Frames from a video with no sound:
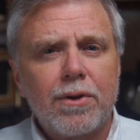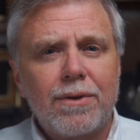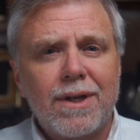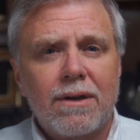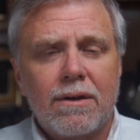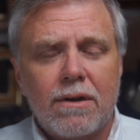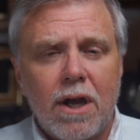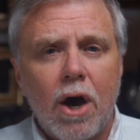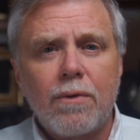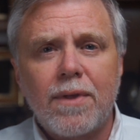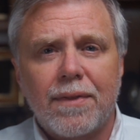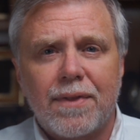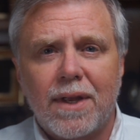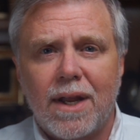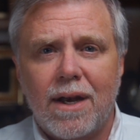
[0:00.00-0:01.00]
who didn't know
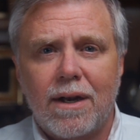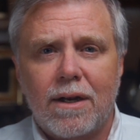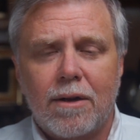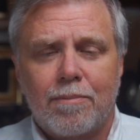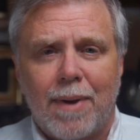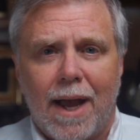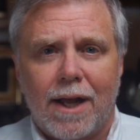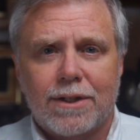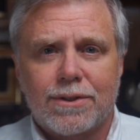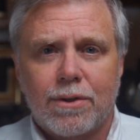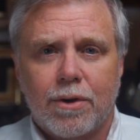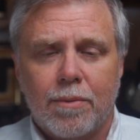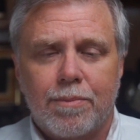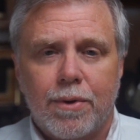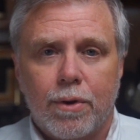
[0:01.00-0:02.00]
that they needed to patch their
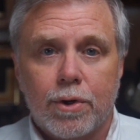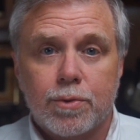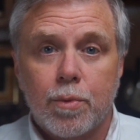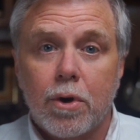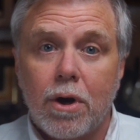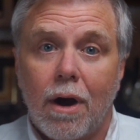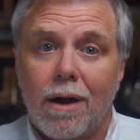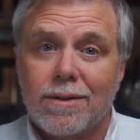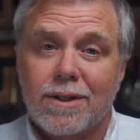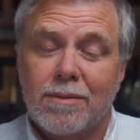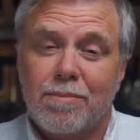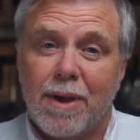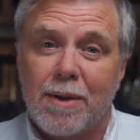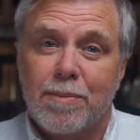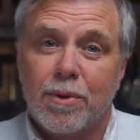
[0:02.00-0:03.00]
computers were causing
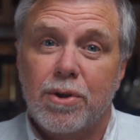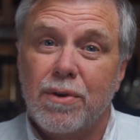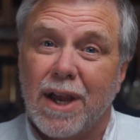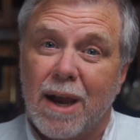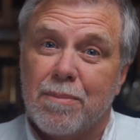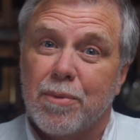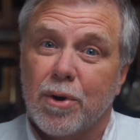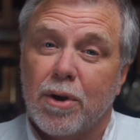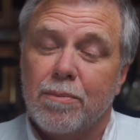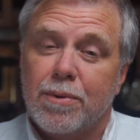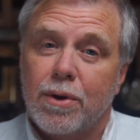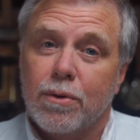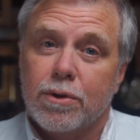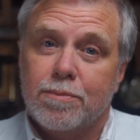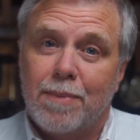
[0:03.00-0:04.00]
people who kept their
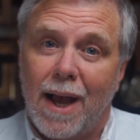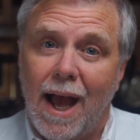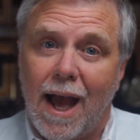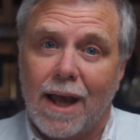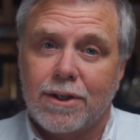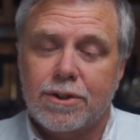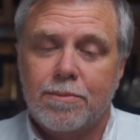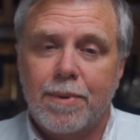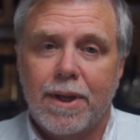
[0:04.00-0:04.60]
computers patched,